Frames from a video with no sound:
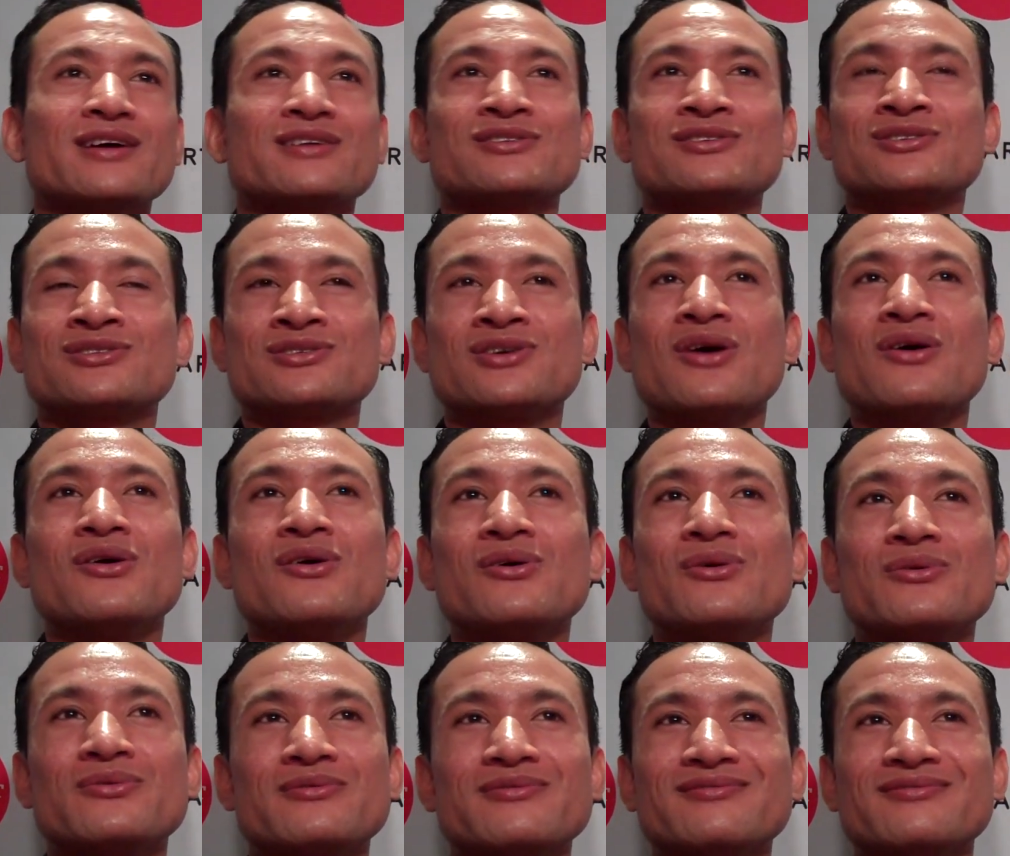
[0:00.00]
that's
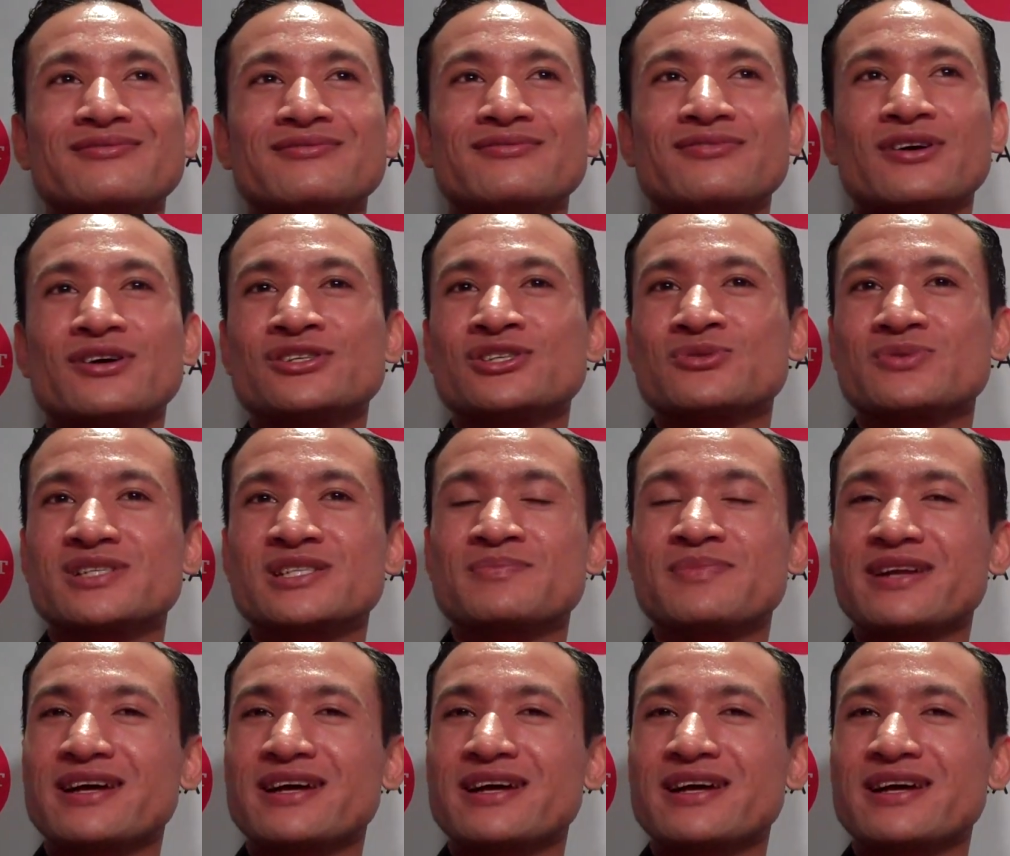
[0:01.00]
so virtuous,